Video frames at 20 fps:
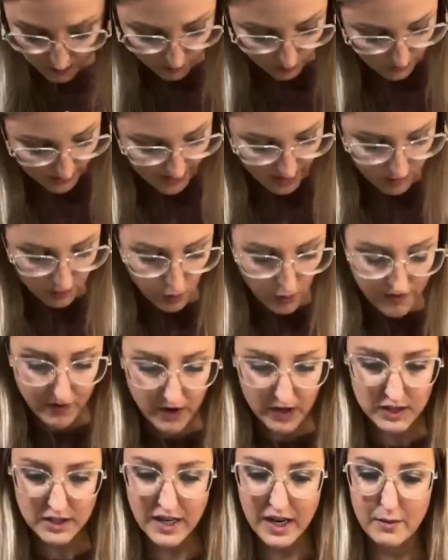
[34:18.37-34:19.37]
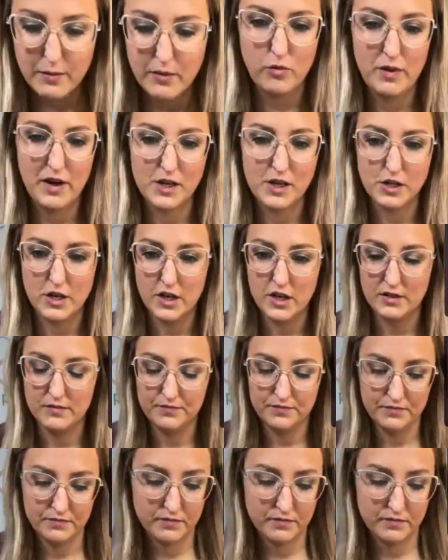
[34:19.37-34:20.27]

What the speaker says: brown. Oh, I forgot to take a before picture